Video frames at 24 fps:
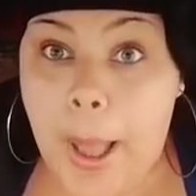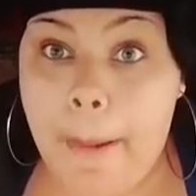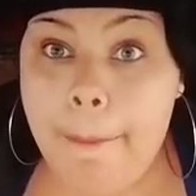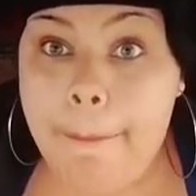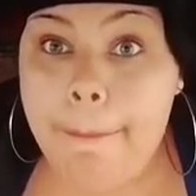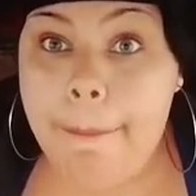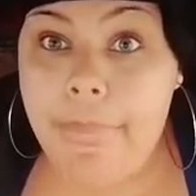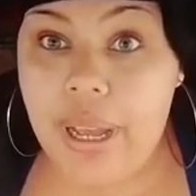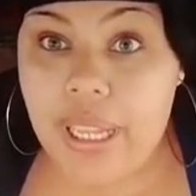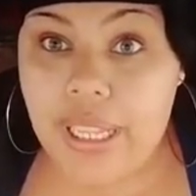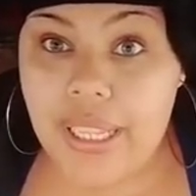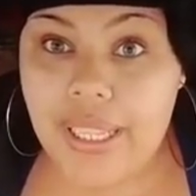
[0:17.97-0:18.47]

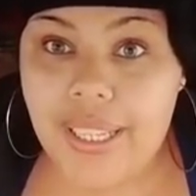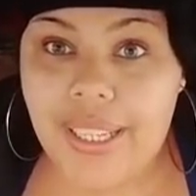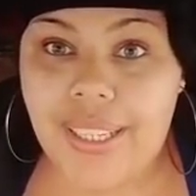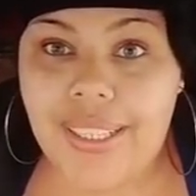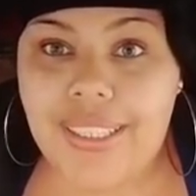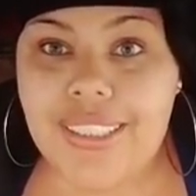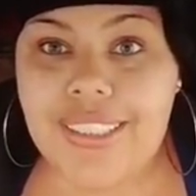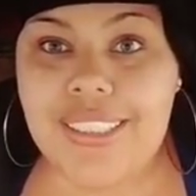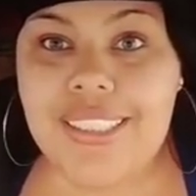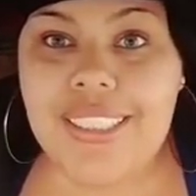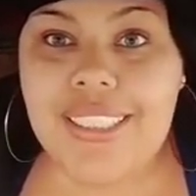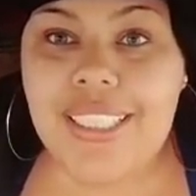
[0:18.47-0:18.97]

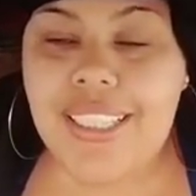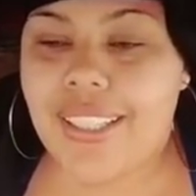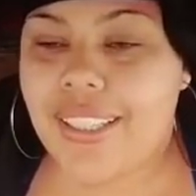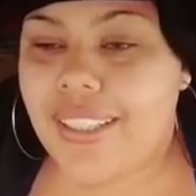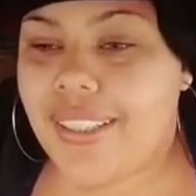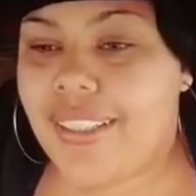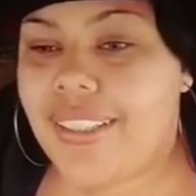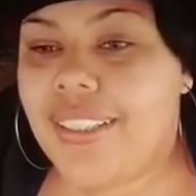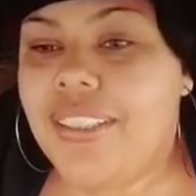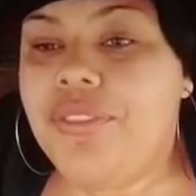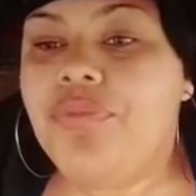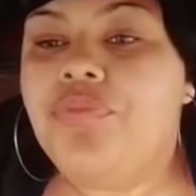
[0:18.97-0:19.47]
but
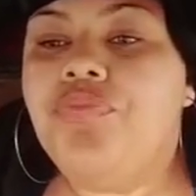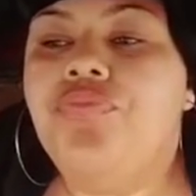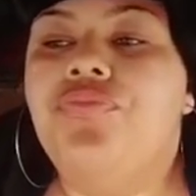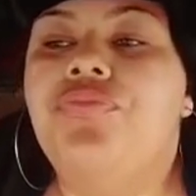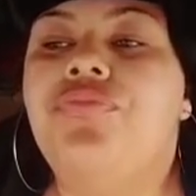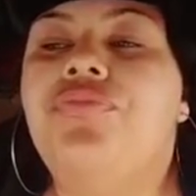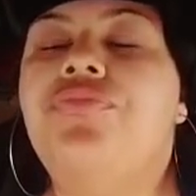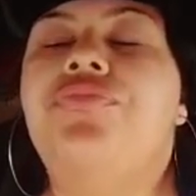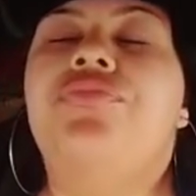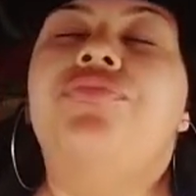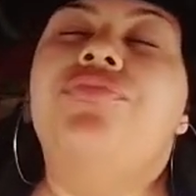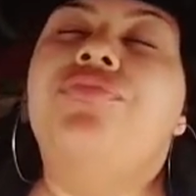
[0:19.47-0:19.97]
today,
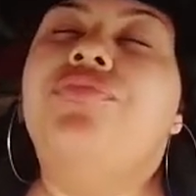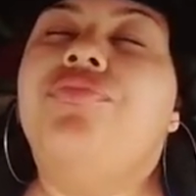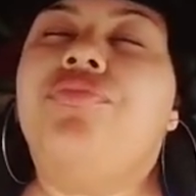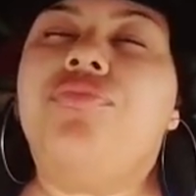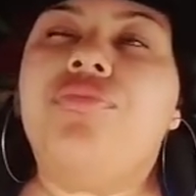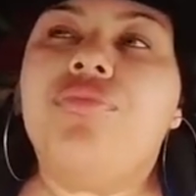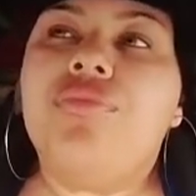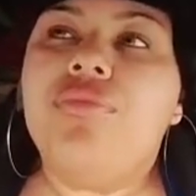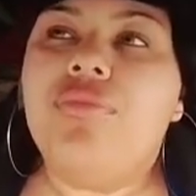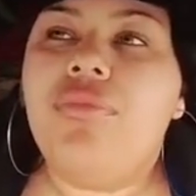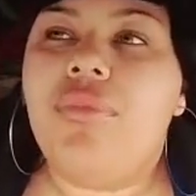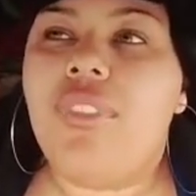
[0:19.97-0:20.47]

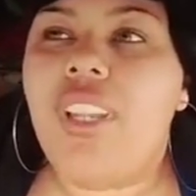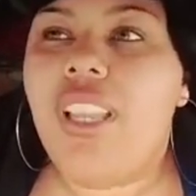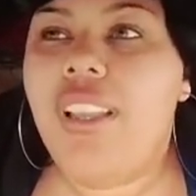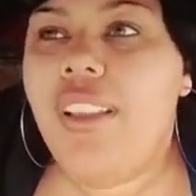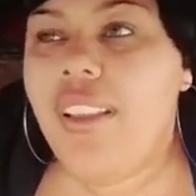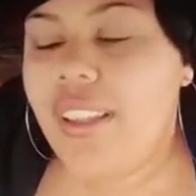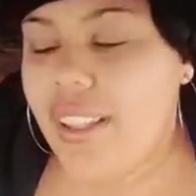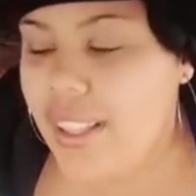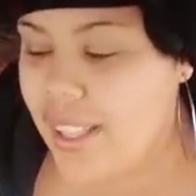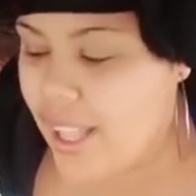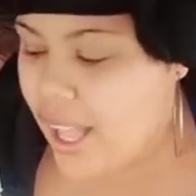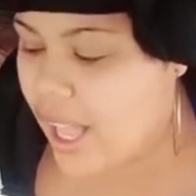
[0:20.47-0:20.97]

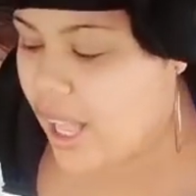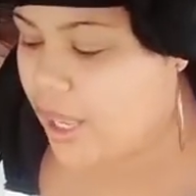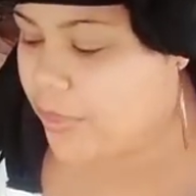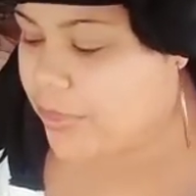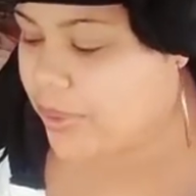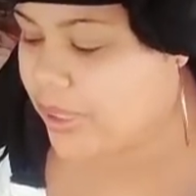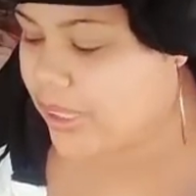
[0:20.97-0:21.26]
I'm